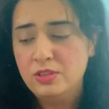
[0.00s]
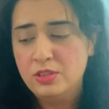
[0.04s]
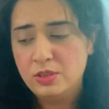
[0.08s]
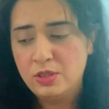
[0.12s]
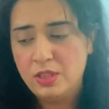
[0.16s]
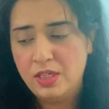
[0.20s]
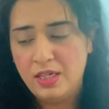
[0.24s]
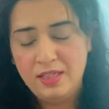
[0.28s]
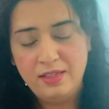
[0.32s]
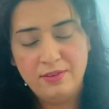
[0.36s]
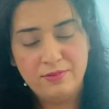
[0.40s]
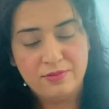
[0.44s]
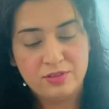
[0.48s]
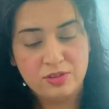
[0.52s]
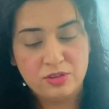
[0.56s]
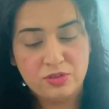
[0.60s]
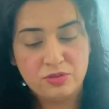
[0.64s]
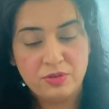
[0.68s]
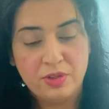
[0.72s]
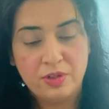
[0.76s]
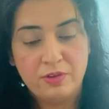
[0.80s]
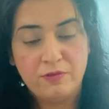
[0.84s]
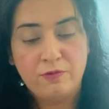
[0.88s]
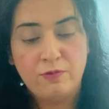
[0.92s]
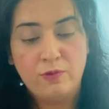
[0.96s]
It's kind of
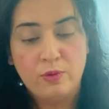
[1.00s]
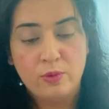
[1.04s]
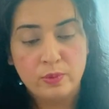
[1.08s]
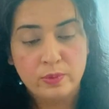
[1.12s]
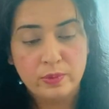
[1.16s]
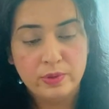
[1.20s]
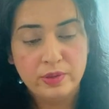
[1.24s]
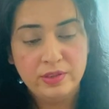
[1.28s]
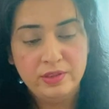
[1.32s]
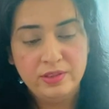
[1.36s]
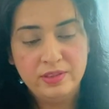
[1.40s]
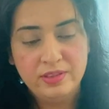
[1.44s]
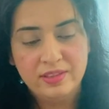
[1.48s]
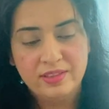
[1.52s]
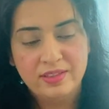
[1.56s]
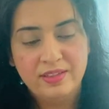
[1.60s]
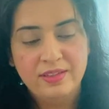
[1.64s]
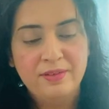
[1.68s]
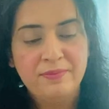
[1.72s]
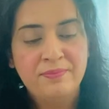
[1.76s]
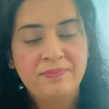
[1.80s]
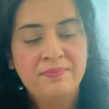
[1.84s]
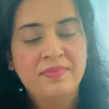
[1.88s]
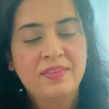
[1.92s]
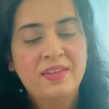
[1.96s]
straightforward.